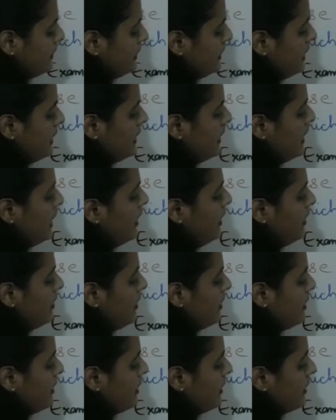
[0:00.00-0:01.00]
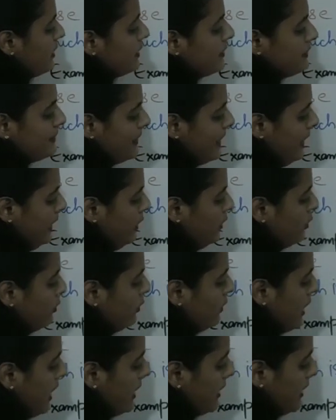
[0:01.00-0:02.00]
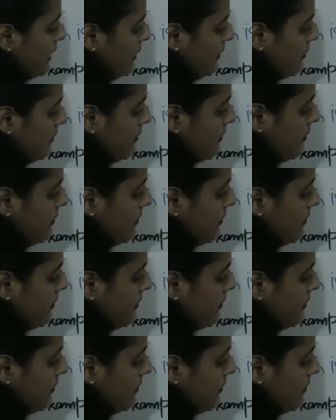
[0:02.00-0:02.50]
Tina said to Rani.